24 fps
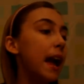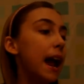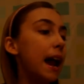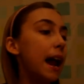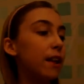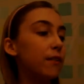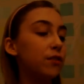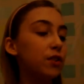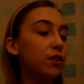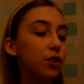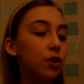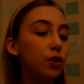
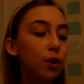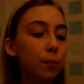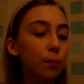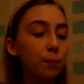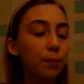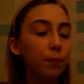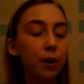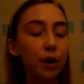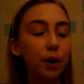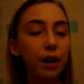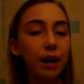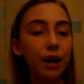And if you don't
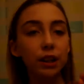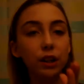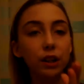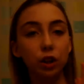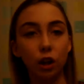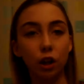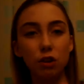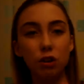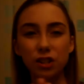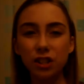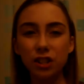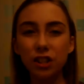put
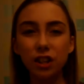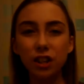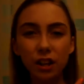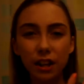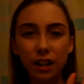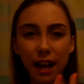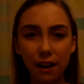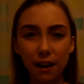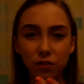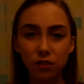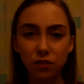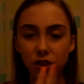lotion
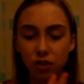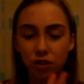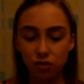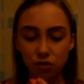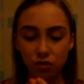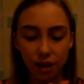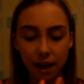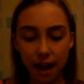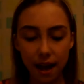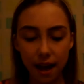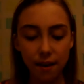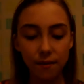on after you
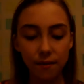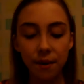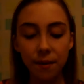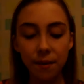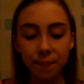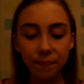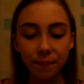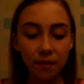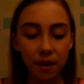shave,